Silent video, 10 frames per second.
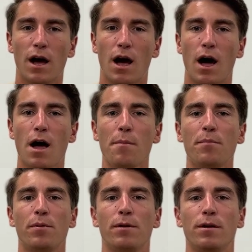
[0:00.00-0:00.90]

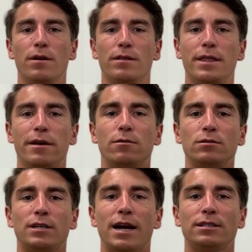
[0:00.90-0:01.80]
up the
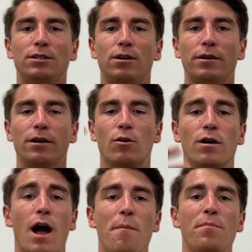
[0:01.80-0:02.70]
hillsides during,
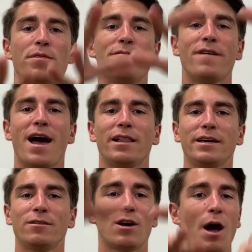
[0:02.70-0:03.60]
or up the
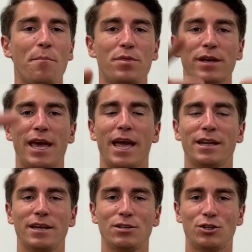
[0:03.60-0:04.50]
valley or up the
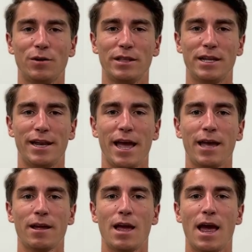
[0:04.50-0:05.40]
canyon during the
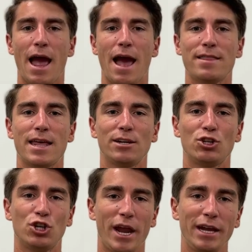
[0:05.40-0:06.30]
day, and then it
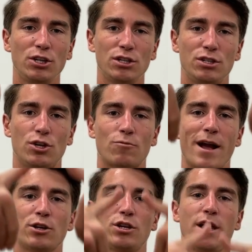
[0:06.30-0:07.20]
changes
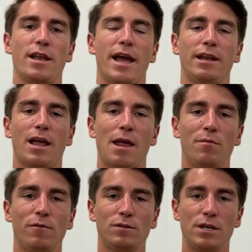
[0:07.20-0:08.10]
direction at night and
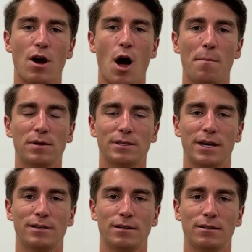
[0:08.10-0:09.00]
moves the
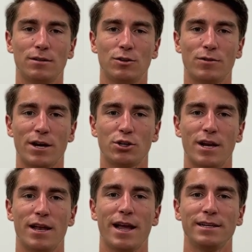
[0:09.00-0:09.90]
opposite
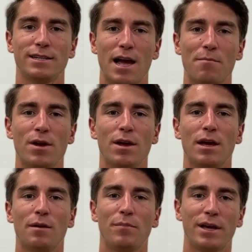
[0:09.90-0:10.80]
direction at nighttime
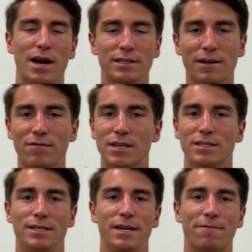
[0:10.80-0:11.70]
because of
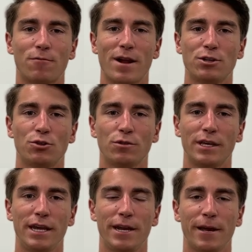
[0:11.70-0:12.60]
this differential
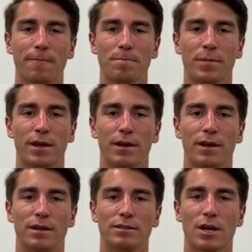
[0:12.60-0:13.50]
heating.
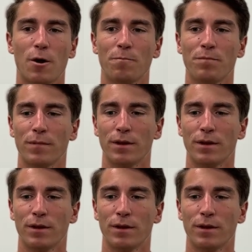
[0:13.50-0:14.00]
So